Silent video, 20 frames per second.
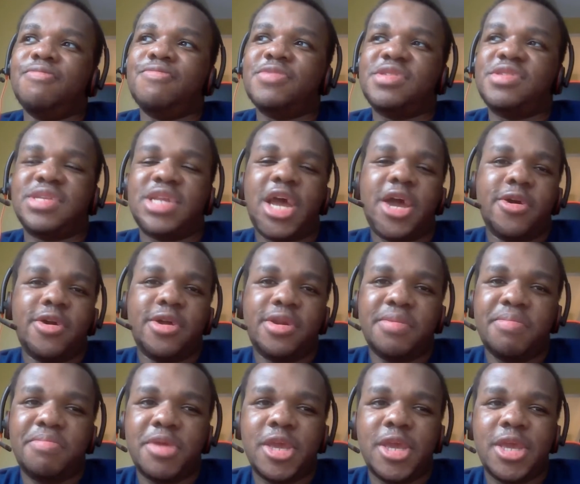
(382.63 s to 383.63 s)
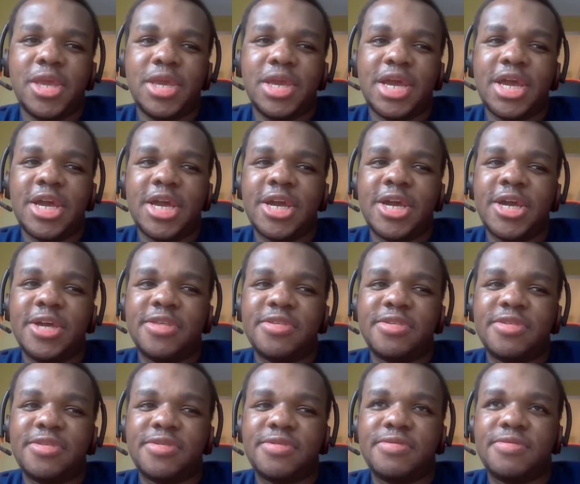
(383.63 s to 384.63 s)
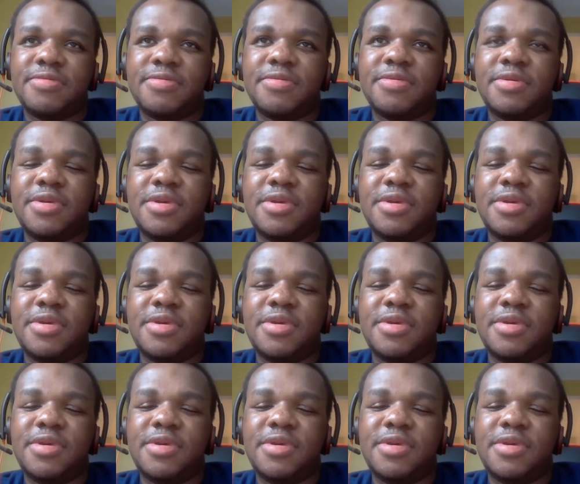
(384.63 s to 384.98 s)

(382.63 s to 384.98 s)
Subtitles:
it's not gonna be as